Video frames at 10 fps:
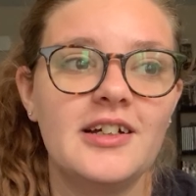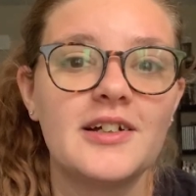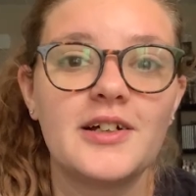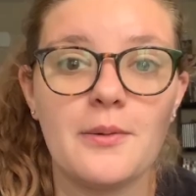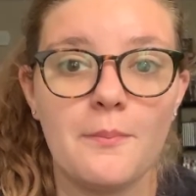
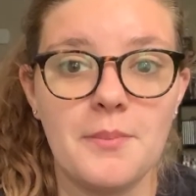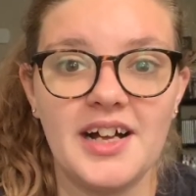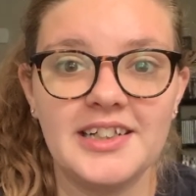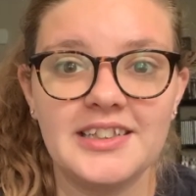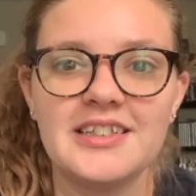
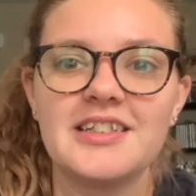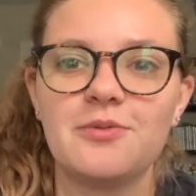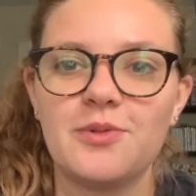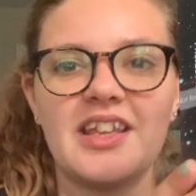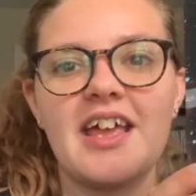combined
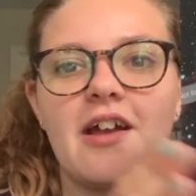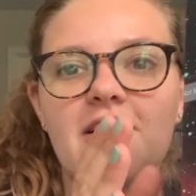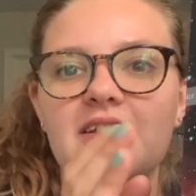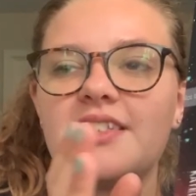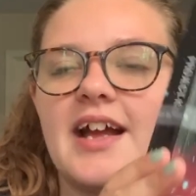when they are
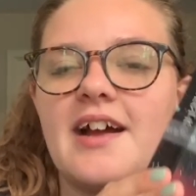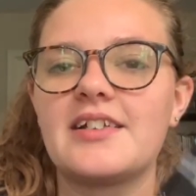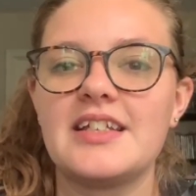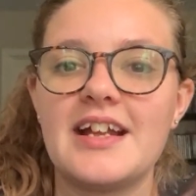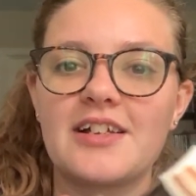
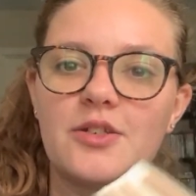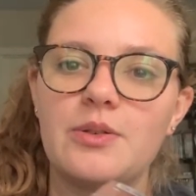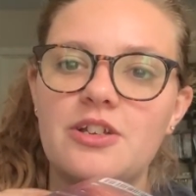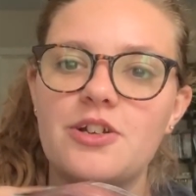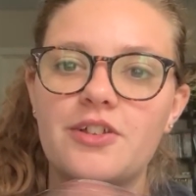stacked next to
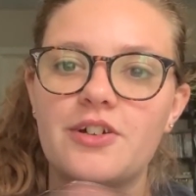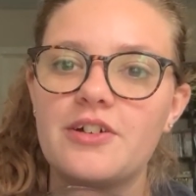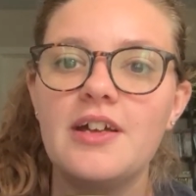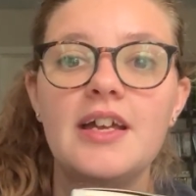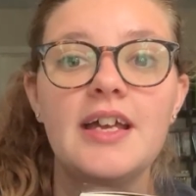each other
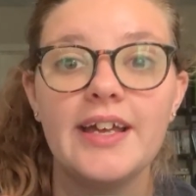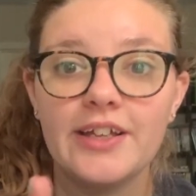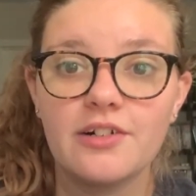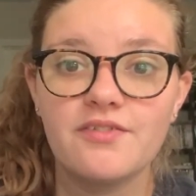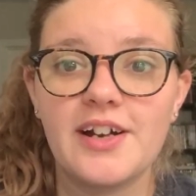in
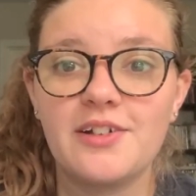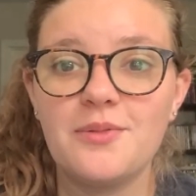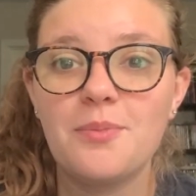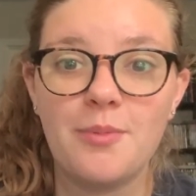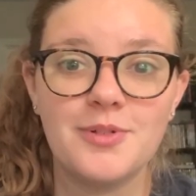their final
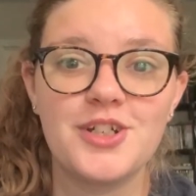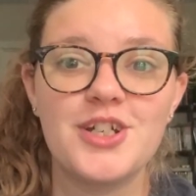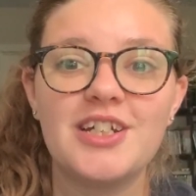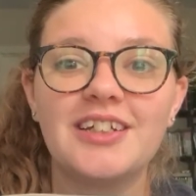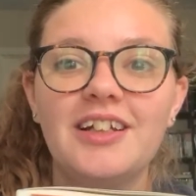
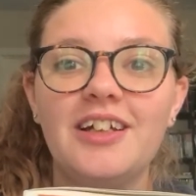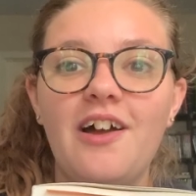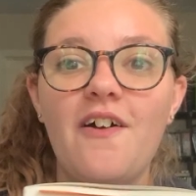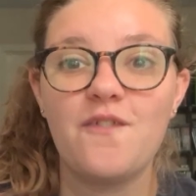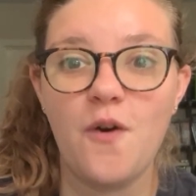publishing
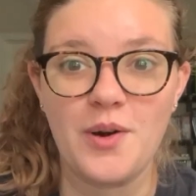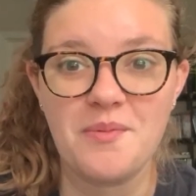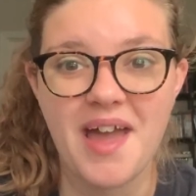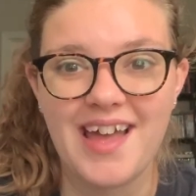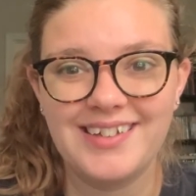
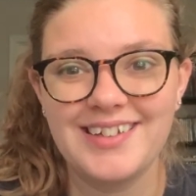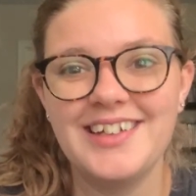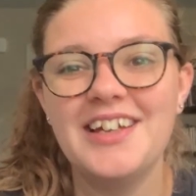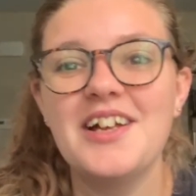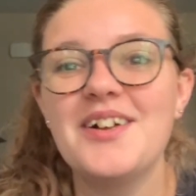format,
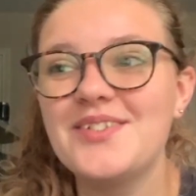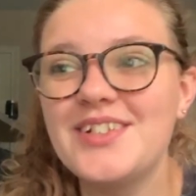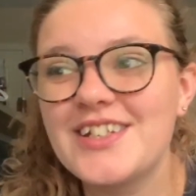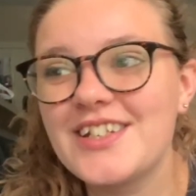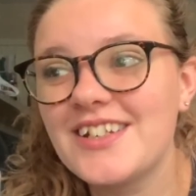
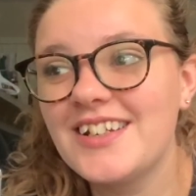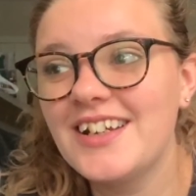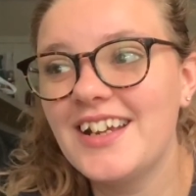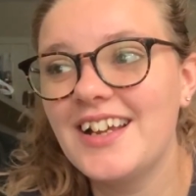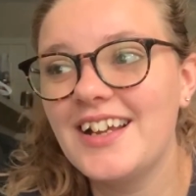which
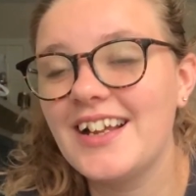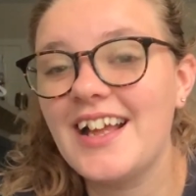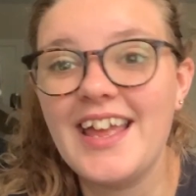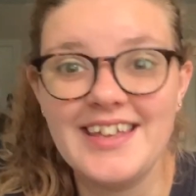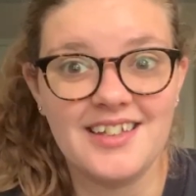
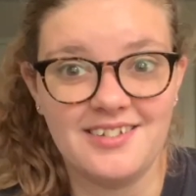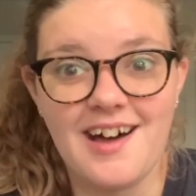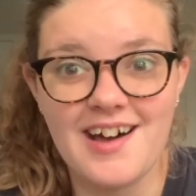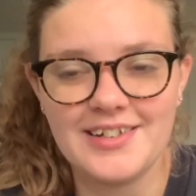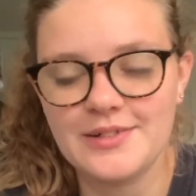is a
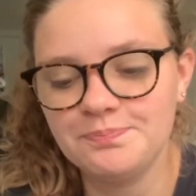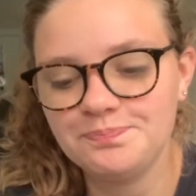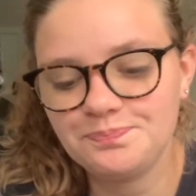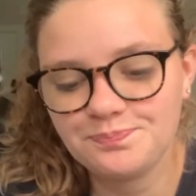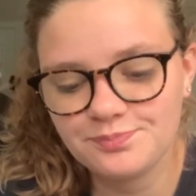lot.
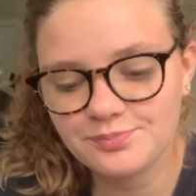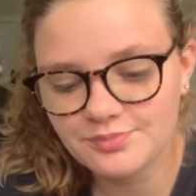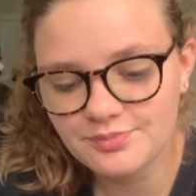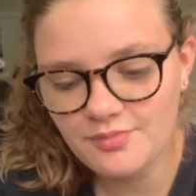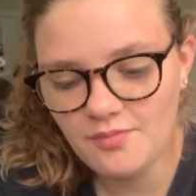
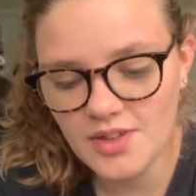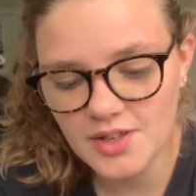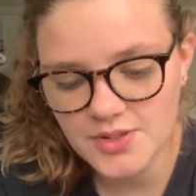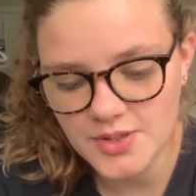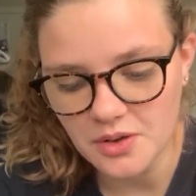
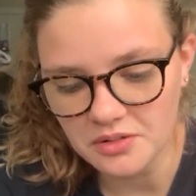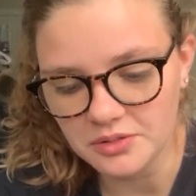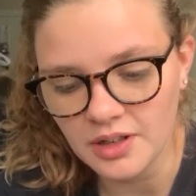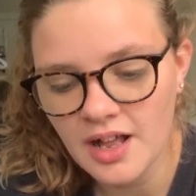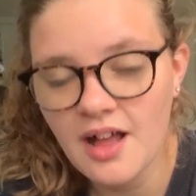So
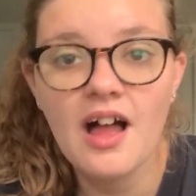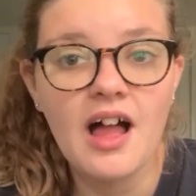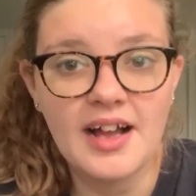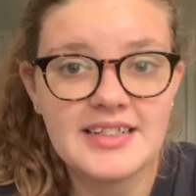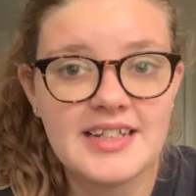
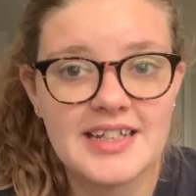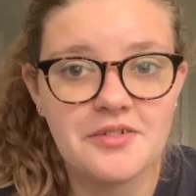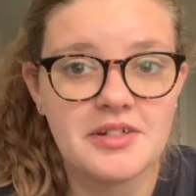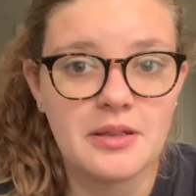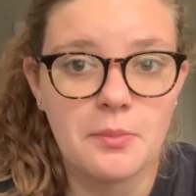I tend to get
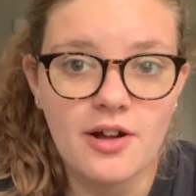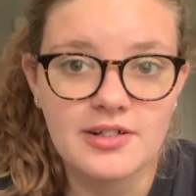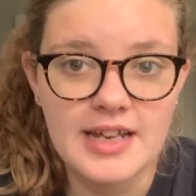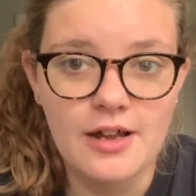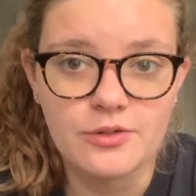really bogged
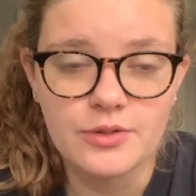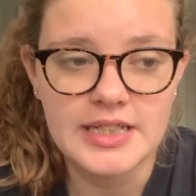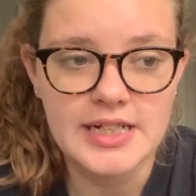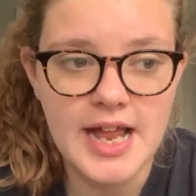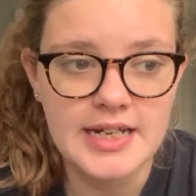down
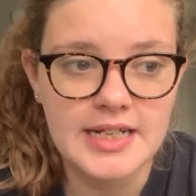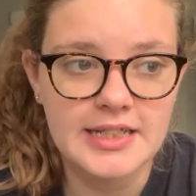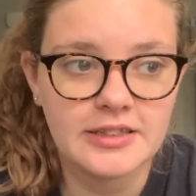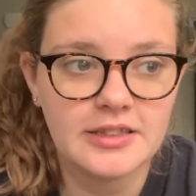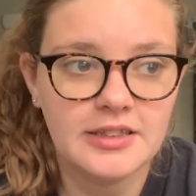in
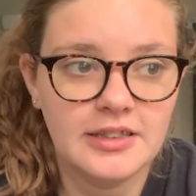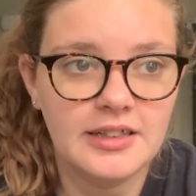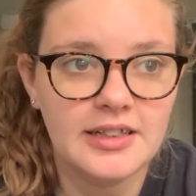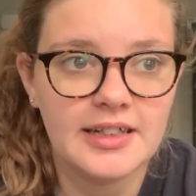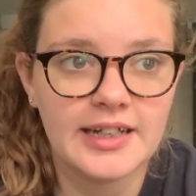editing
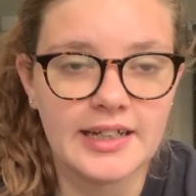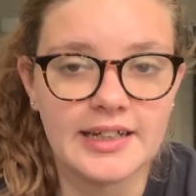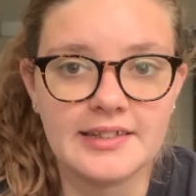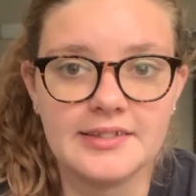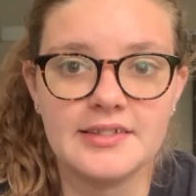
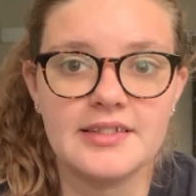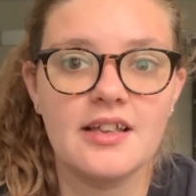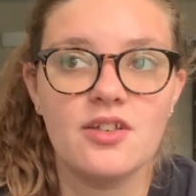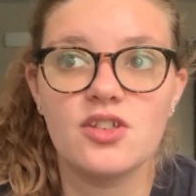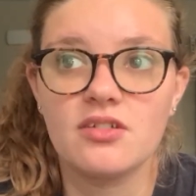and
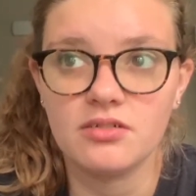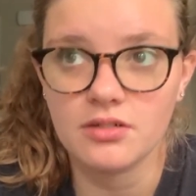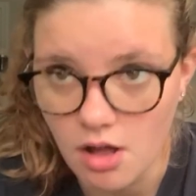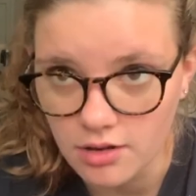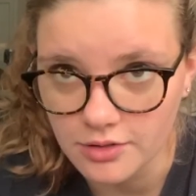
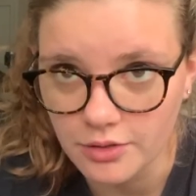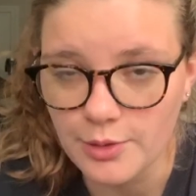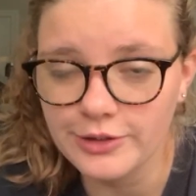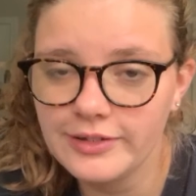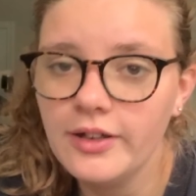slog through it.